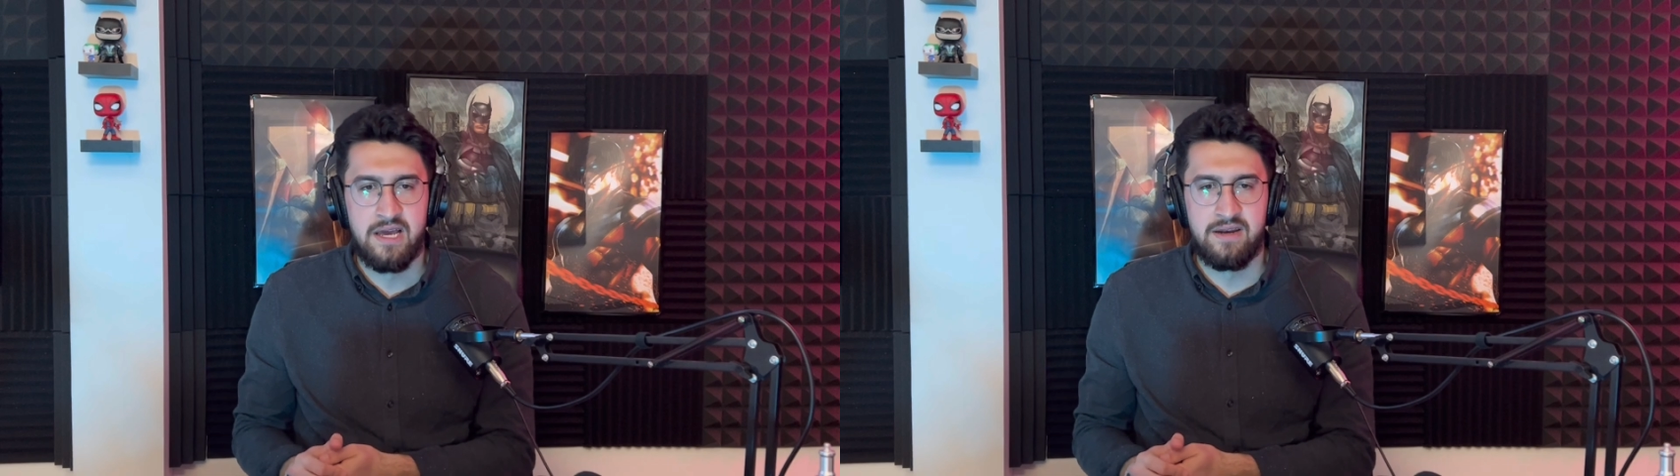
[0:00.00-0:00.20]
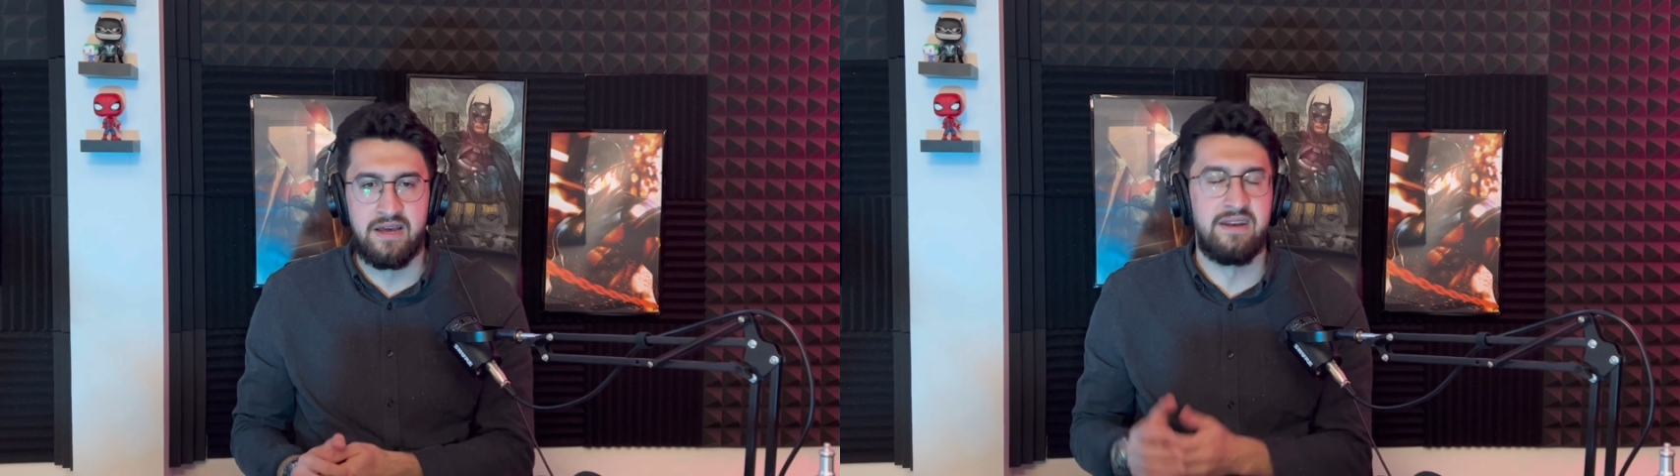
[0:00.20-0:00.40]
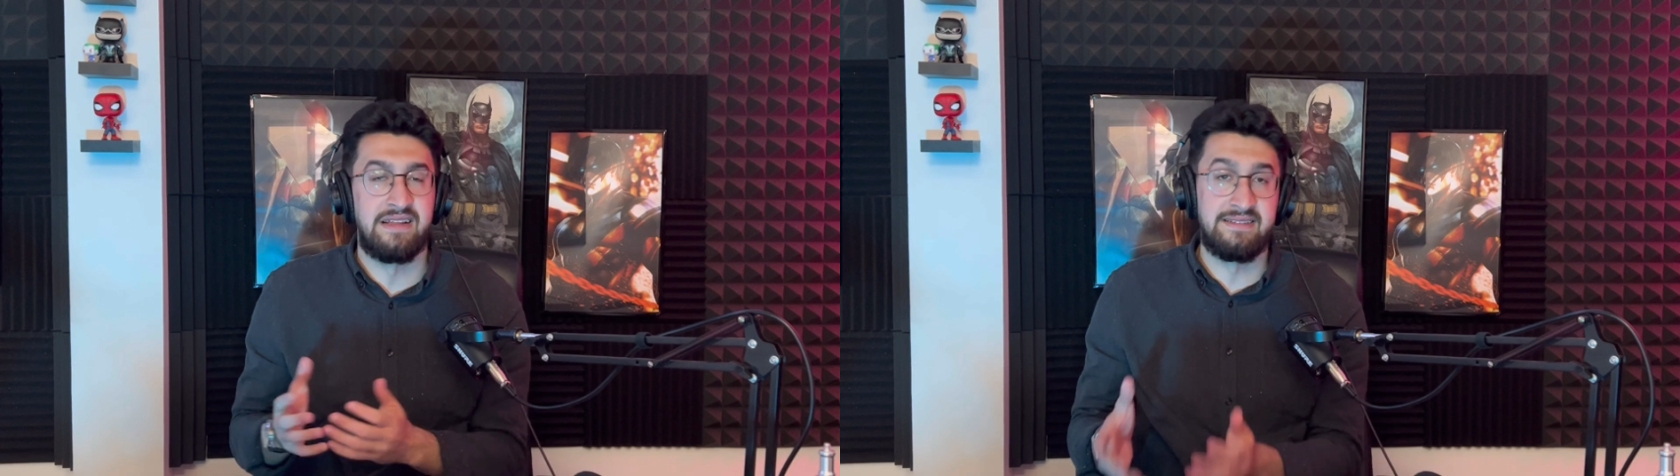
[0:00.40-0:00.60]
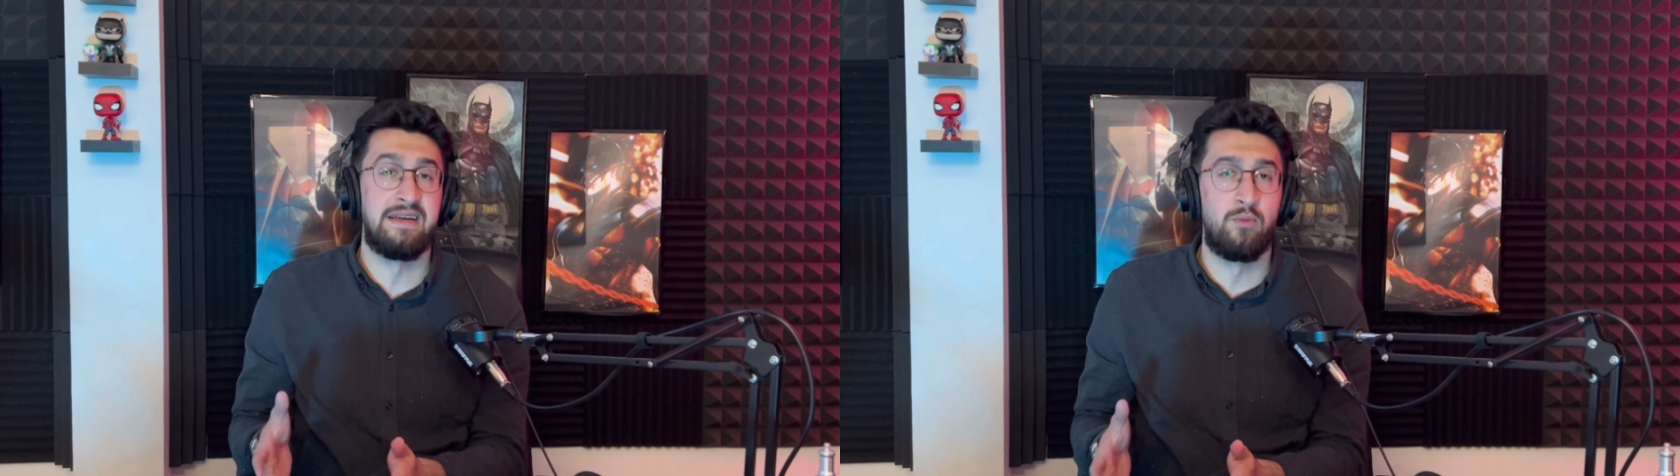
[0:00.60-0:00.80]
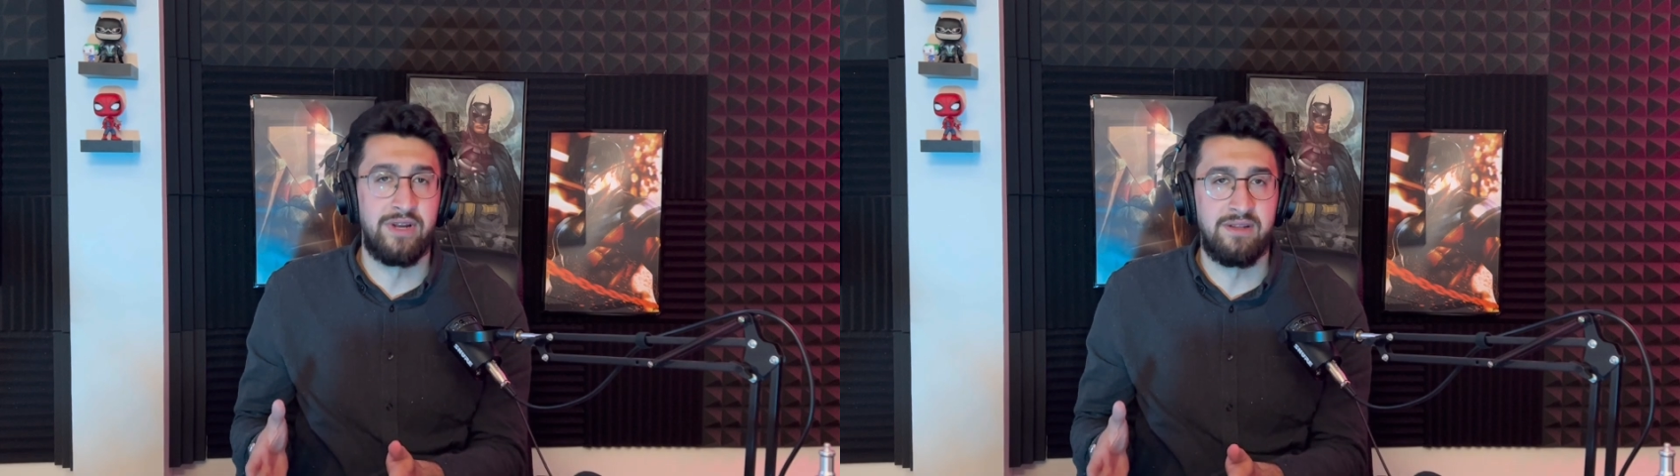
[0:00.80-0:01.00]
not
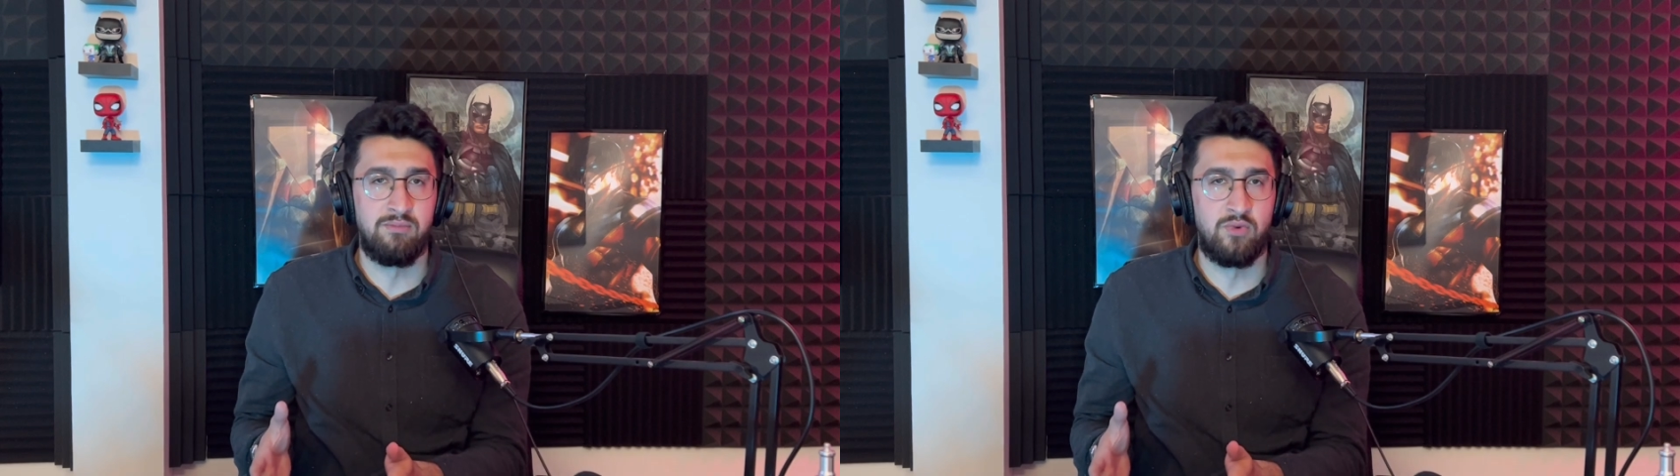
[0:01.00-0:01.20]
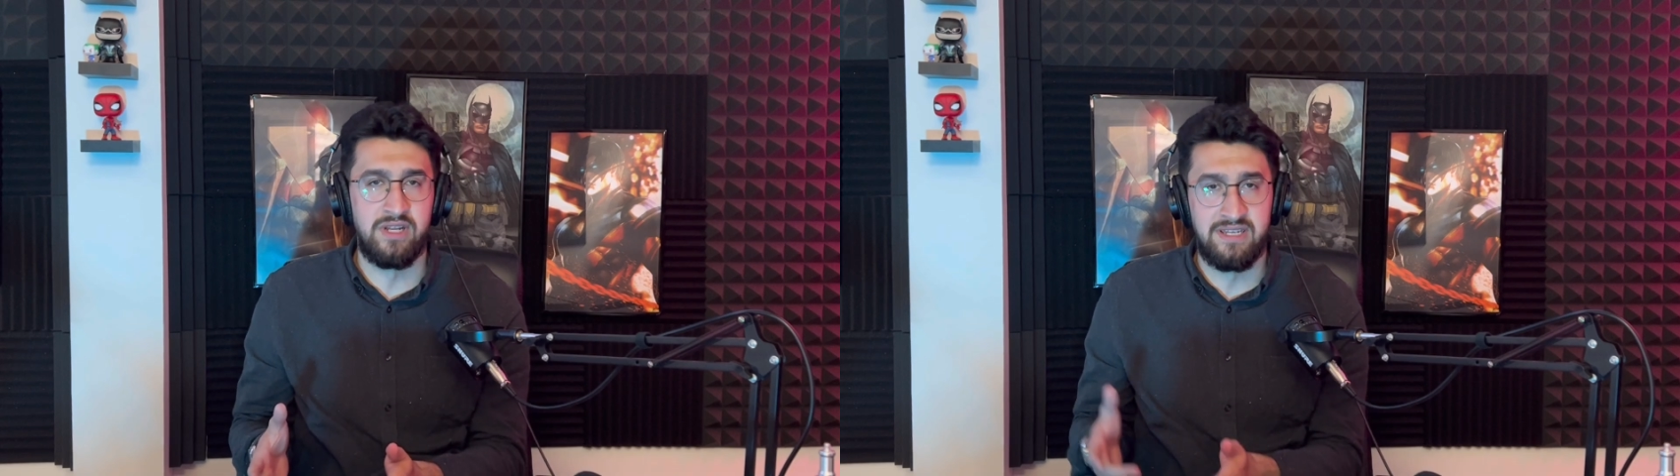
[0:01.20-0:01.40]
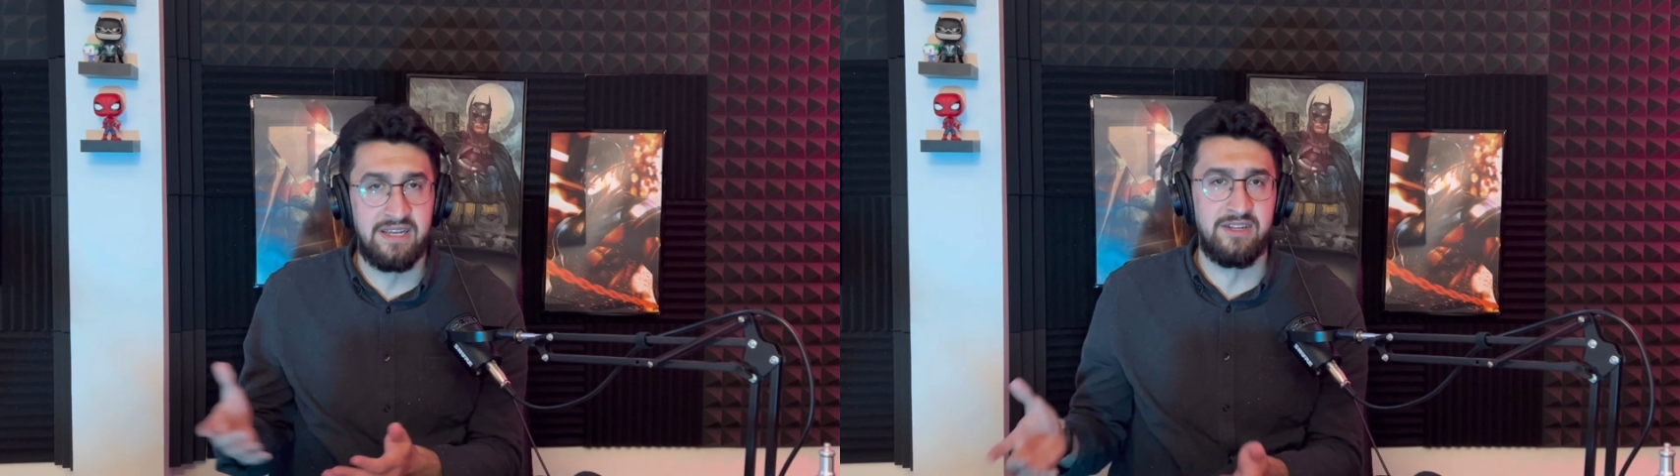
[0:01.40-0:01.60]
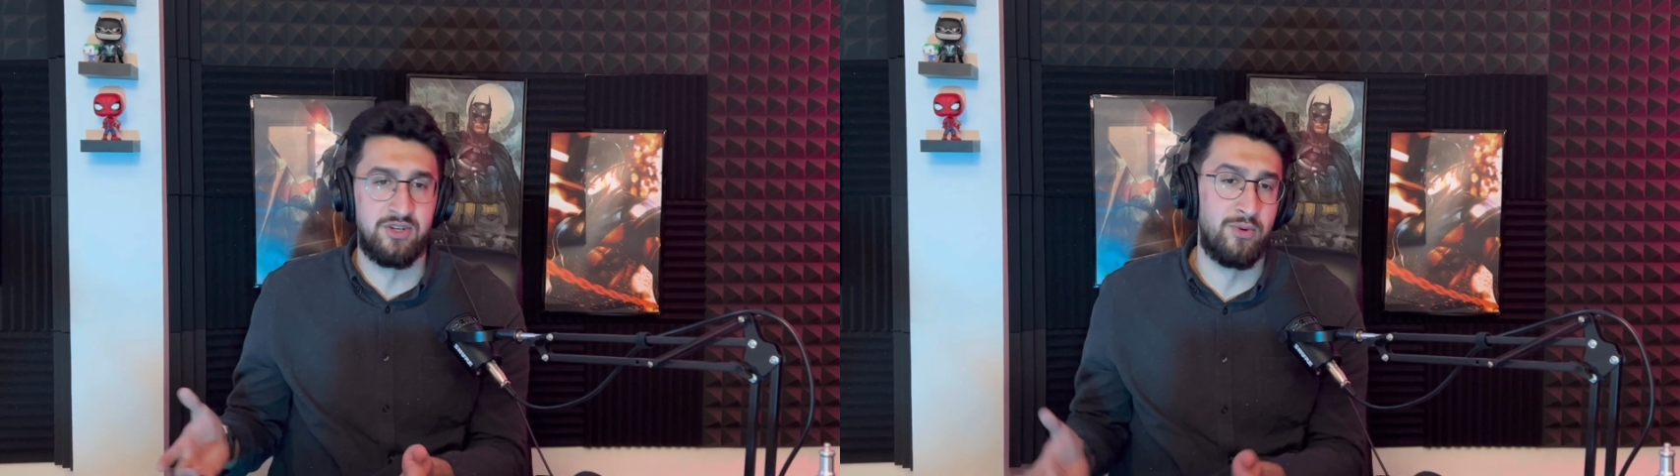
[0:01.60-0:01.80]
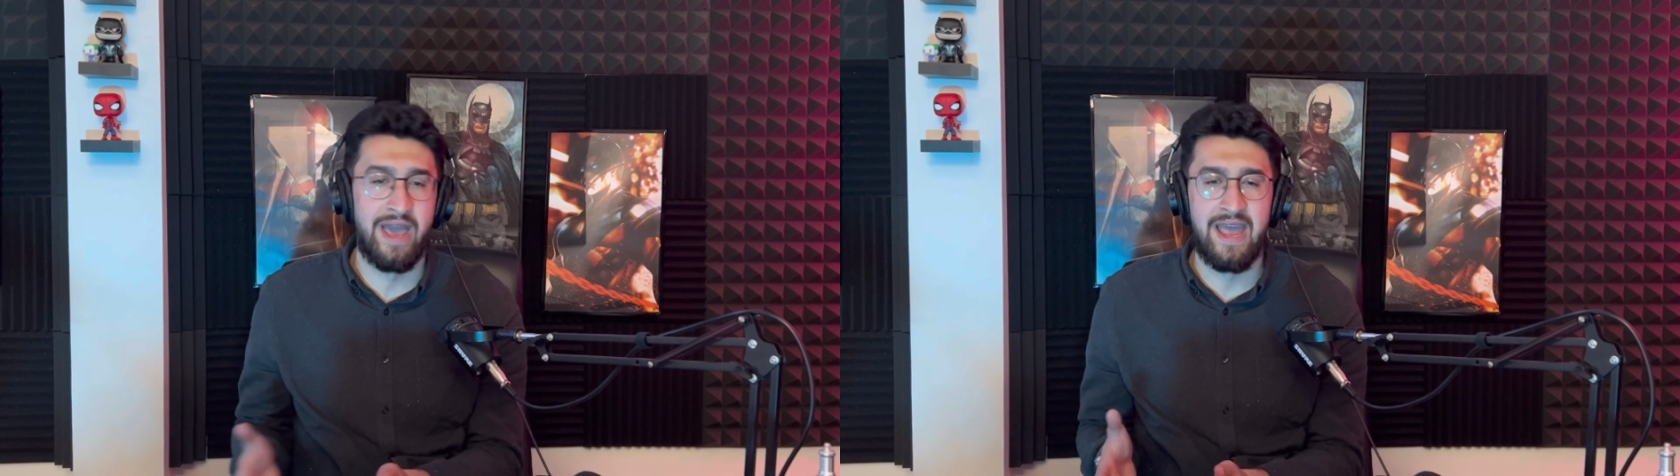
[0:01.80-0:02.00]
saying what he did is
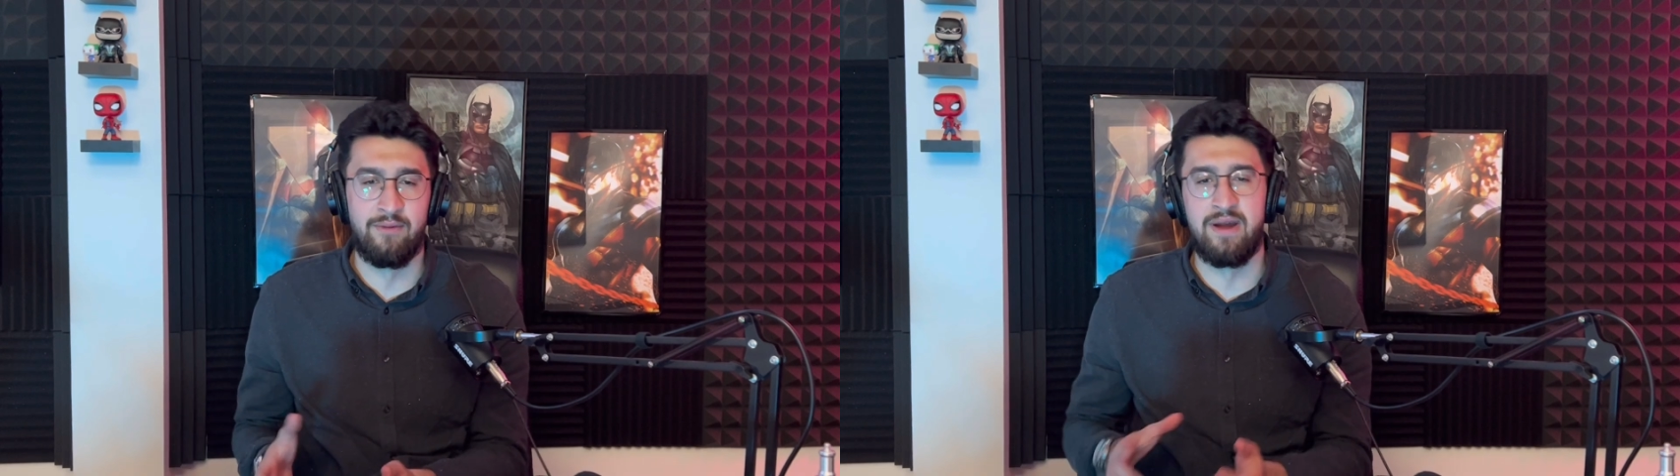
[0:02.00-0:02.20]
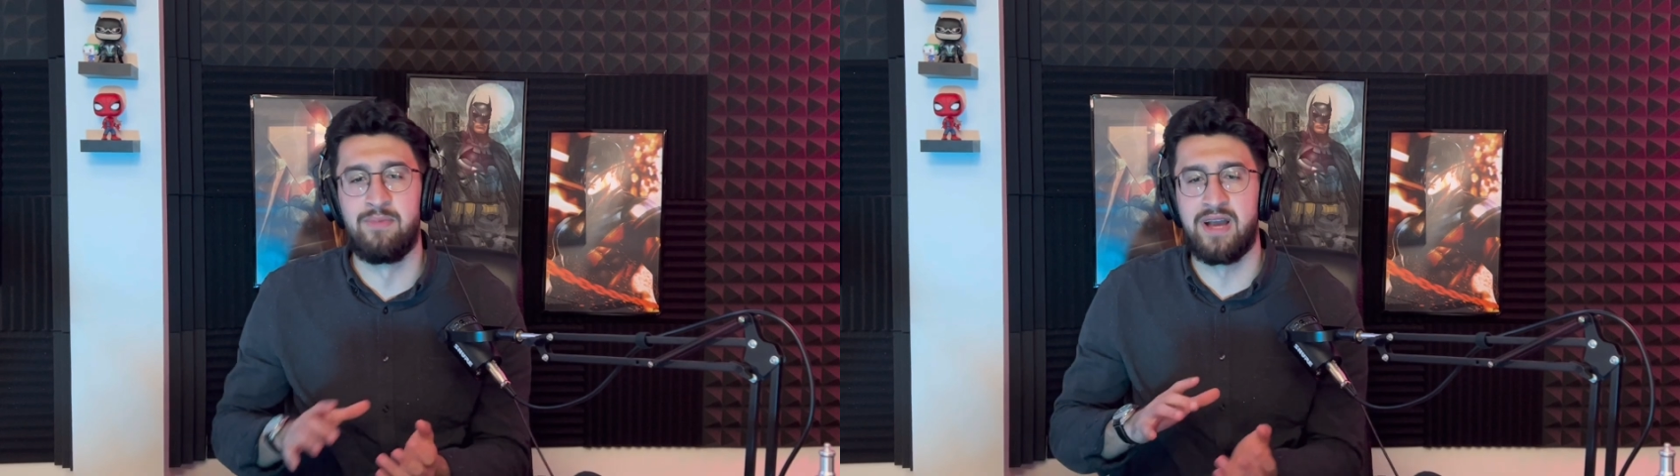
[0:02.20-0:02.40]
okay, right?